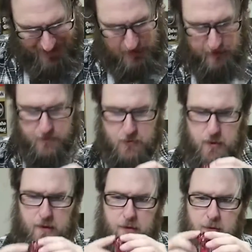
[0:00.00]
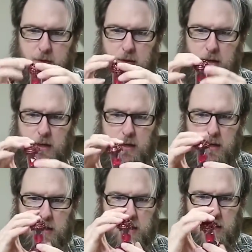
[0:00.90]
then it comes with
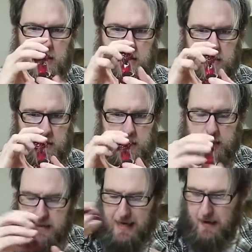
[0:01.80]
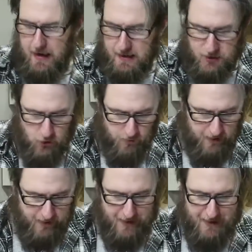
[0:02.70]
this. I assume
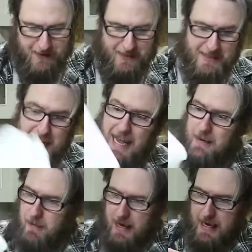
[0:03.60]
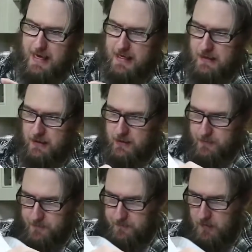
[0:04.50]
this is the same
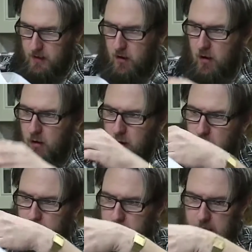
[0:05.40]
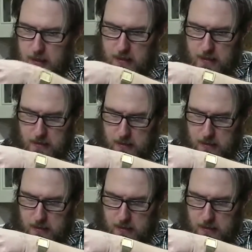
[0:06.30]
as all of the